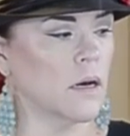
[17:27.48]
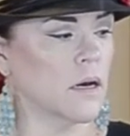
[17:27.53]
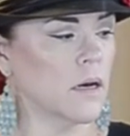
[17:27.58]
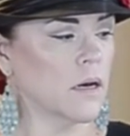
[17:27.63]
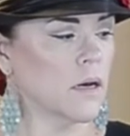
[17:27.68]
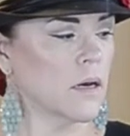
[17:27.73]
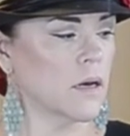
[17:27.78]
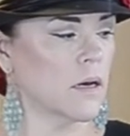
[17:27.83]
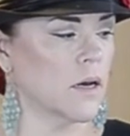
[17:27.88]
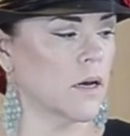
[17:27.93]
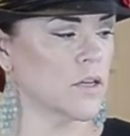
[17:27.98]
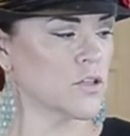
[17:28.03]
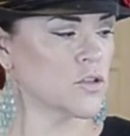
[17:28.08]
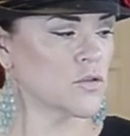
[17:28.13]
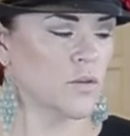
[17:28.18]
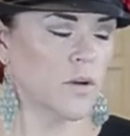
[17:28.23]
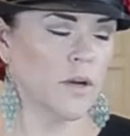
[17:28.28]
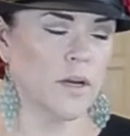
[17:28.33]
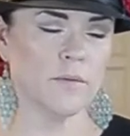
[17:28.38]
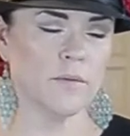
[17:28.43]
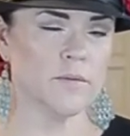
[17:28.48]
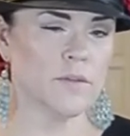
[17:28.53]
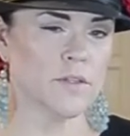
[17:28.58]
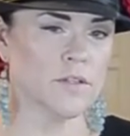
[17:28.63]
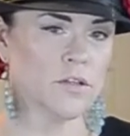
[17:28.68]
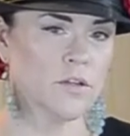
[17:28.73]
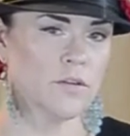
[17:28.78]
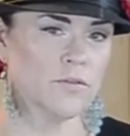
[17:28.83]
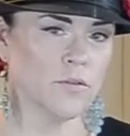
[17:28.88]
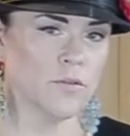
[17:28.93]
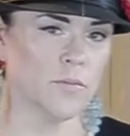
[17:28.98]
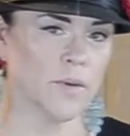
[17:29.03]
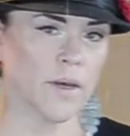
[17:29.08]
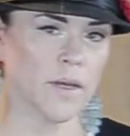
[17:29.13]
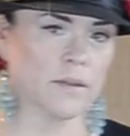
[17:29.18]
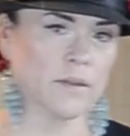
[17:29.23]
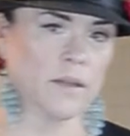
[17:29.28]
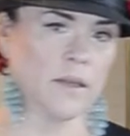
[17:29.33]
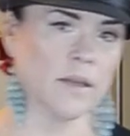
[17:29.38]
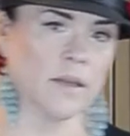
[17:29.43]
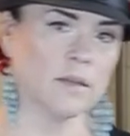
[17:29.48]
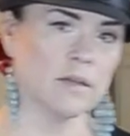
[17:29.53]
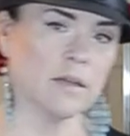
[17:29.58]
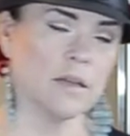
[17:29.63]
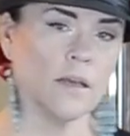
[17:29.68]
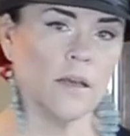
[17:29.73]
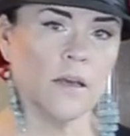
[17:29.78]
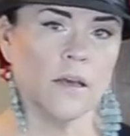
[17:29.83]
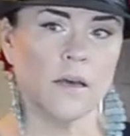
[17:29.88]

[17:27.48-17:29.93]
I tried with the tofu back then.